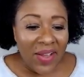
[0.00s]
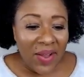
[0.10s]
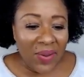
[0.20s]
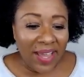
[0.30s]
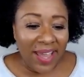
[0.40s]

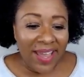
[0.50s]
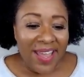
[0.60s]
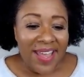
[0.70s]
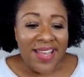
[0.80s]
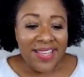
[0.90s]
Okay?
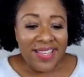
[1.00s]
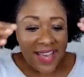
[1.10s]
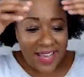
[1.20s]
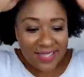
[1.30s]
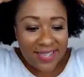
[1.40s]

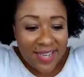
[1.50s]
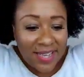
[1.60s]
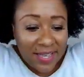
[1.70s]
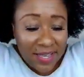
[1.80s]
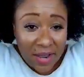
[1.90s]
Yes.
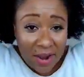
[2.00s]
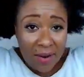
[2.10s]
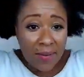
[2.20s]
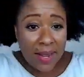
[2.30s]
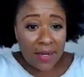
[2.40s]

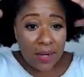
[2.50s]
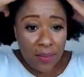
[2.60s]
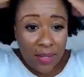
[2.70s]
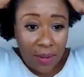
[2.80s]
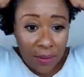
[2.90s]
All right, here
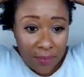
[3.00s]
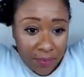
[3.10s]
we go.